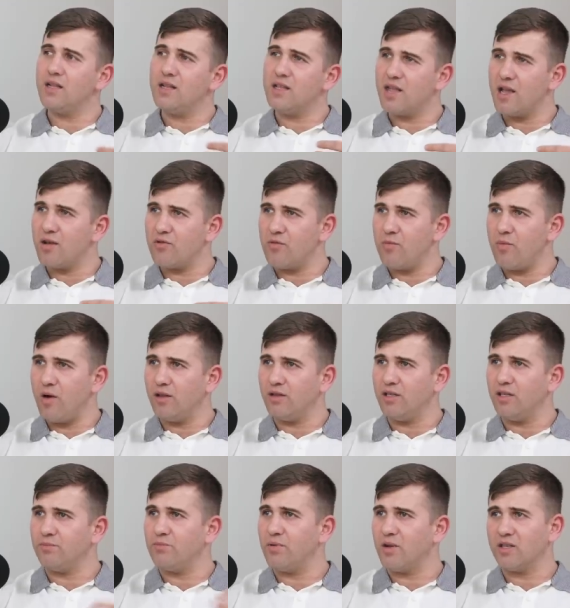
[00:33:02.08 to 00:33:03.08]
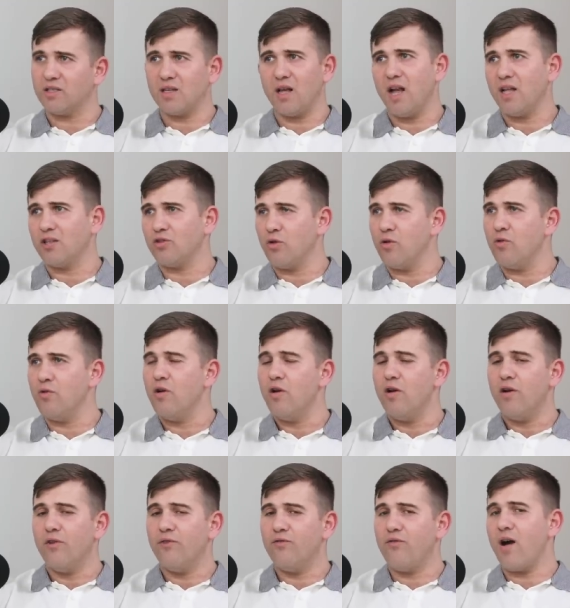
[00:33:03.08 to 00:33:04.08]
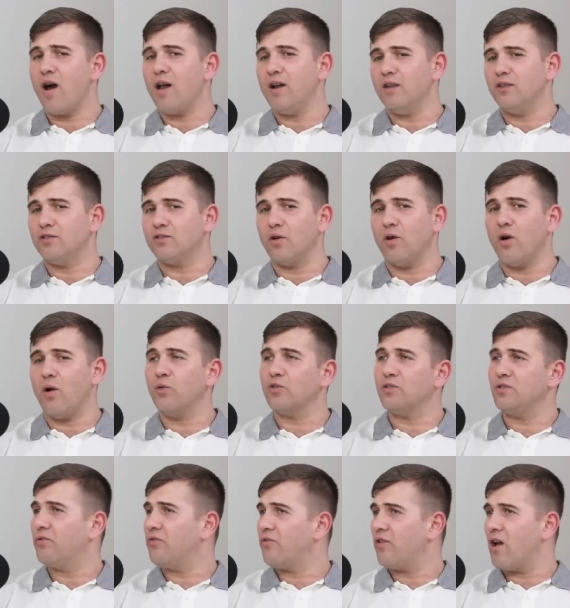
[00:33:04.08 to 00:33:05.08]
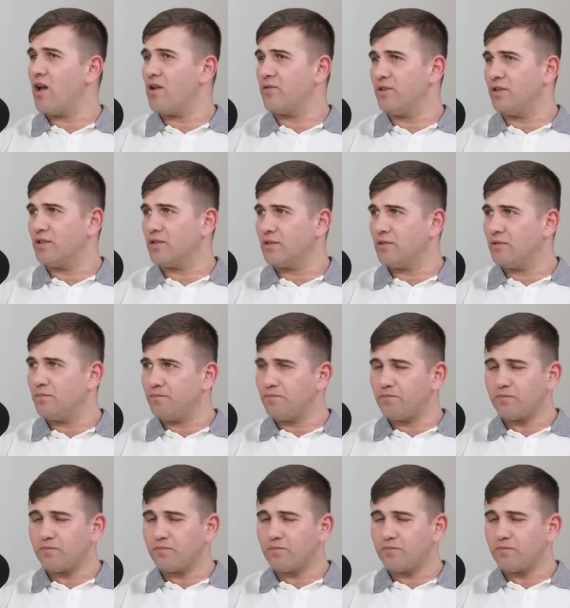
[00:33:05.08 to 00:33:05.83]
didn't get remanded because I had no violence or I wasn't a flight risk.